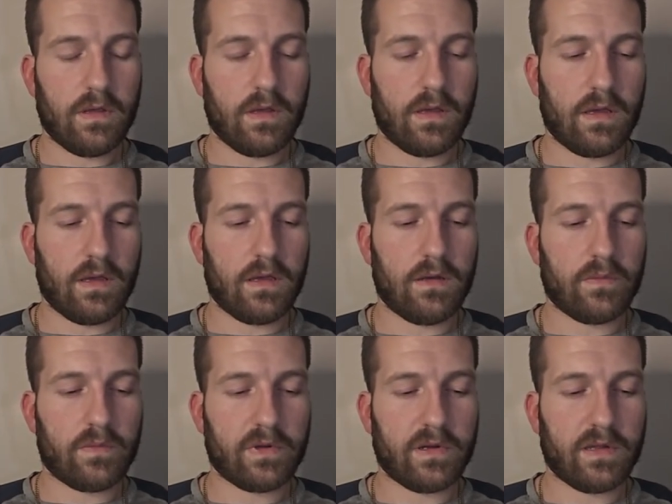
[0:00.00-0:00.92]
And
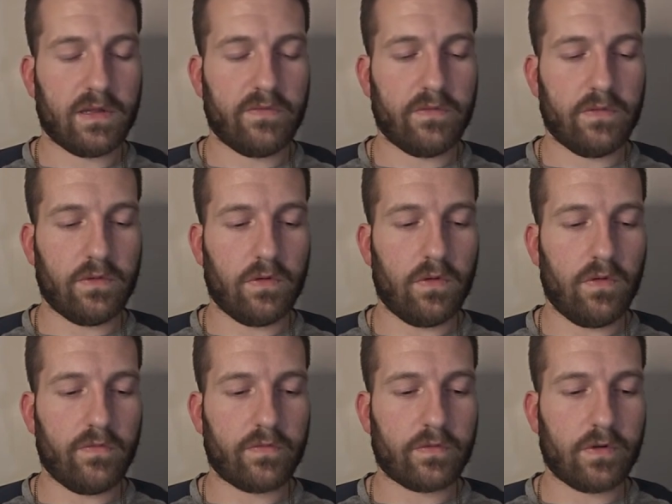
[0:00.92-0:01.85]
we're going to give you the
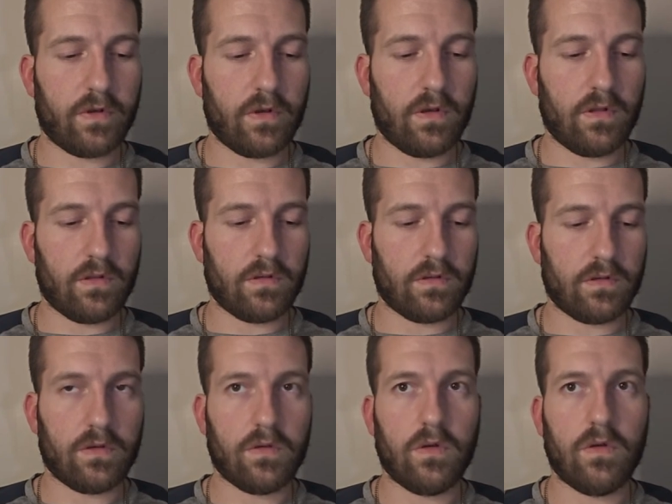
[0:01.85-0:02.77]
overall
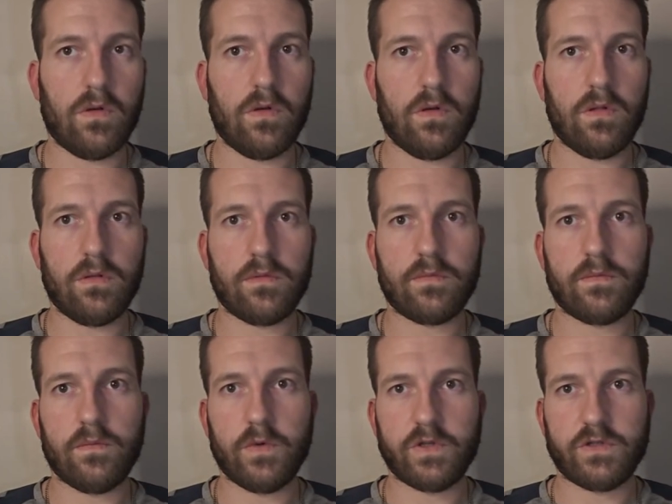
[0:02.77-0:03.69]
goal,
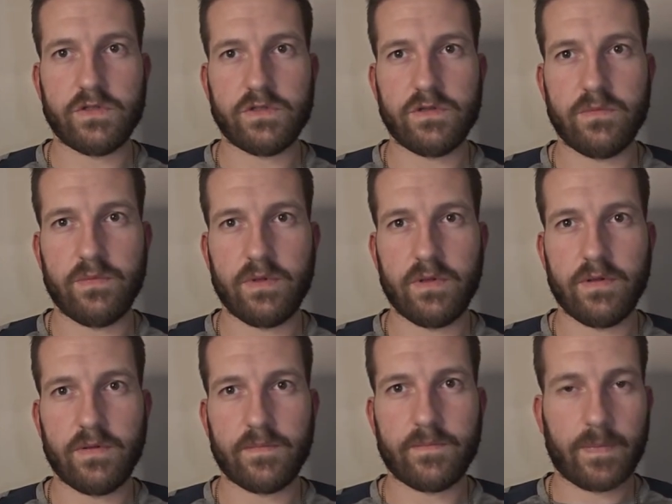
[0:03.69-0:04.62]
which is
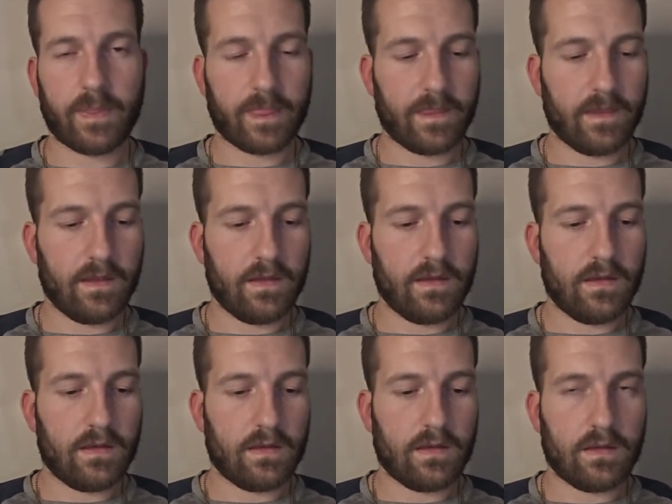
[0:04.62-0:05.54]
to
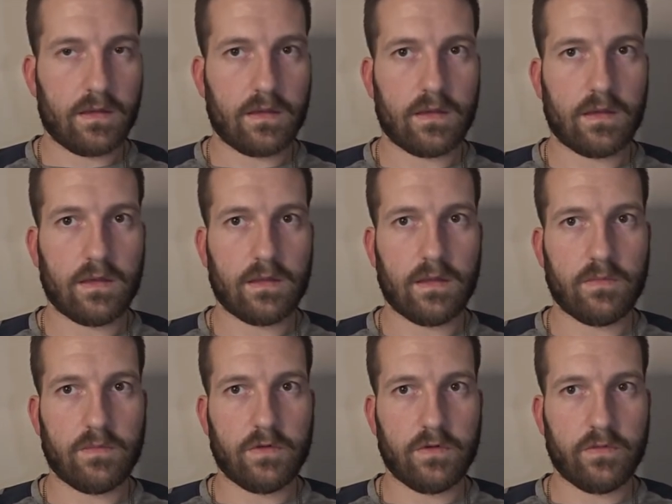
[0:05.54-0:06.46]
get
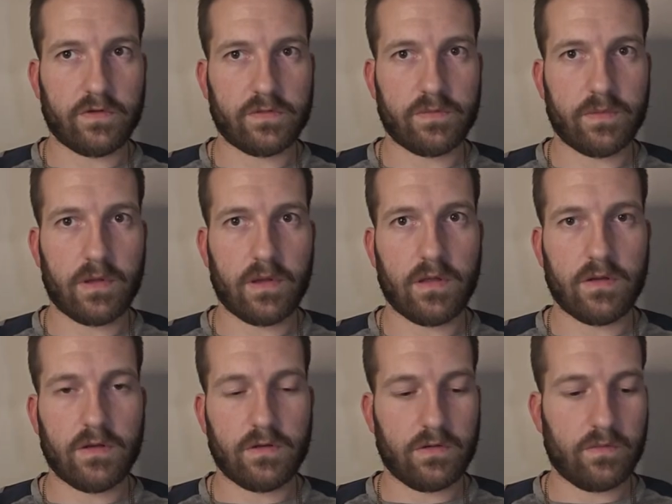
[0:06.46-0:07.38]
them to
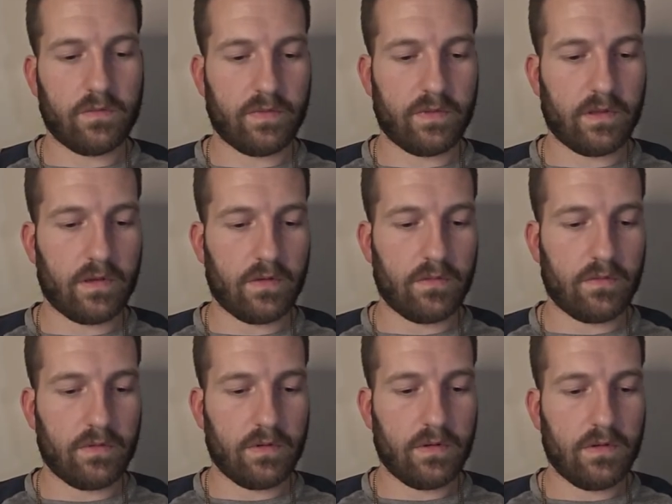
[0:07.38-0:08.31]
respond without
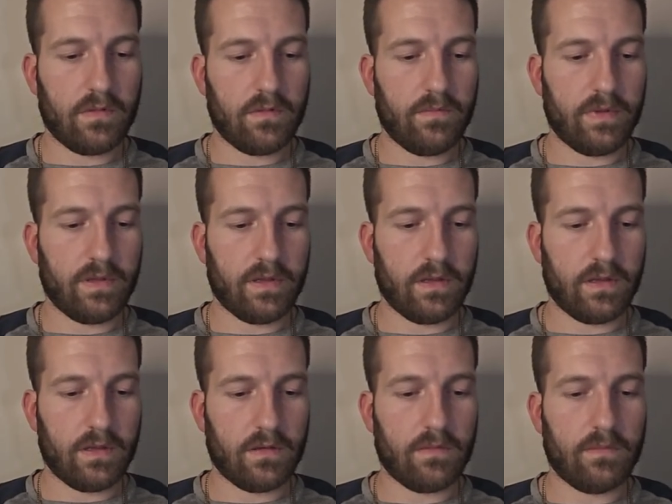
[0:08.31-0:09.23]

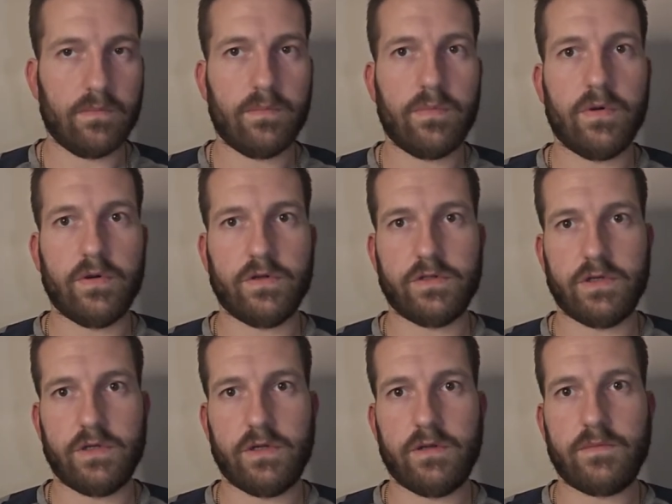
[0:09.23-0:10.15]
being pushy.